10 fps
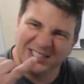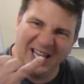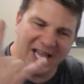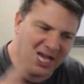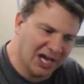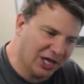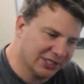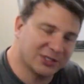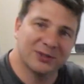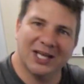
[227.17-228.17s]
Yeah,
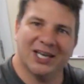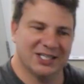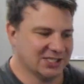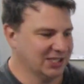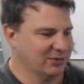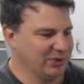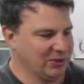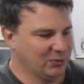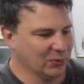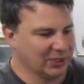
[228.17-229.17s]
so that is gonna be what